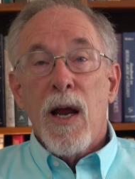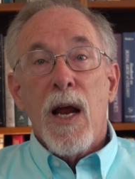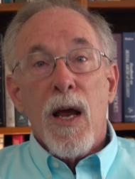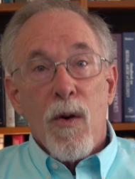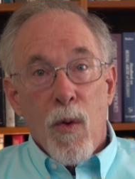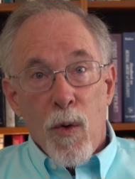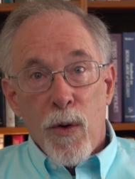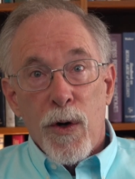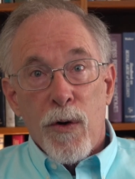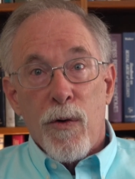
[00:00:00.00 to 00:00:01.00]
in
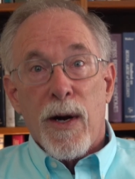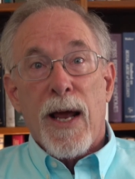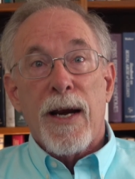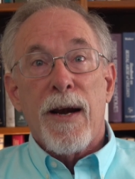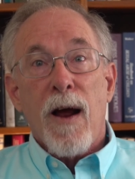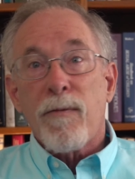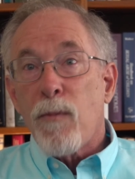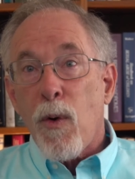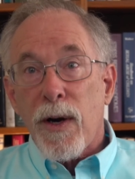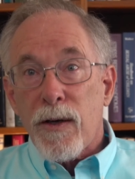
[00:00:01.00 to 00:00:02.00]
order to create enough
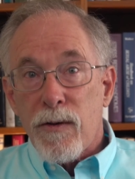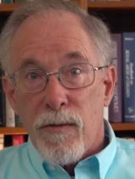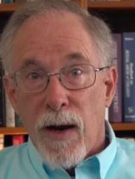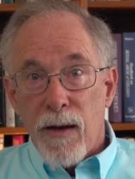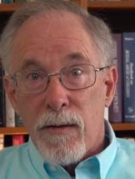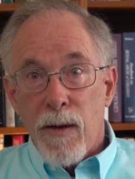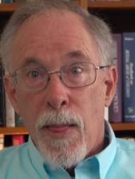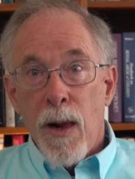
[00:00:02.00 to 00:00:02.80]
morning stress